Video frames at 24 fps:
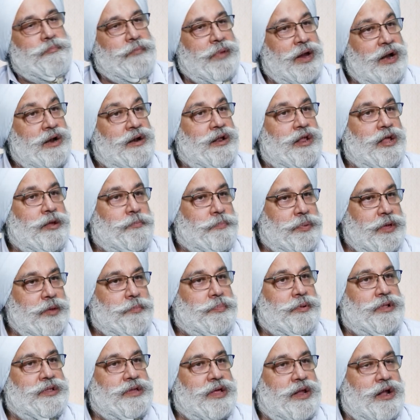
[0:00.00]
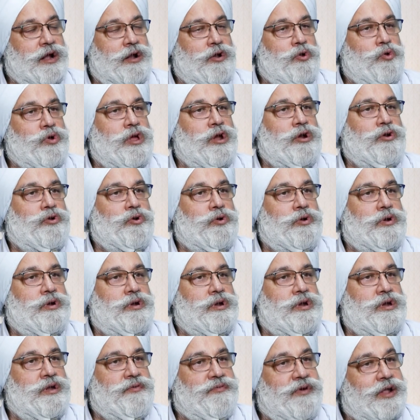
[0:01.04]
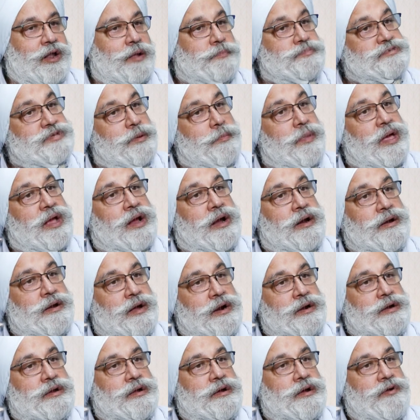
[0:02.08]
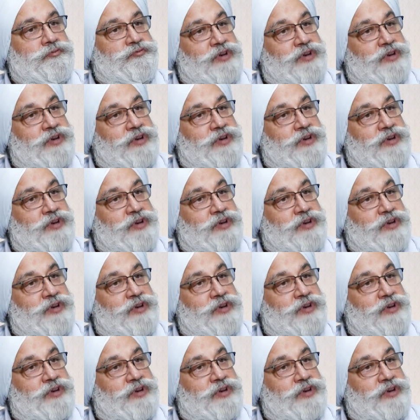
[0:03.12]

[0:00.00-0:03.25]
mentoring people that are looking to develop semiconductor,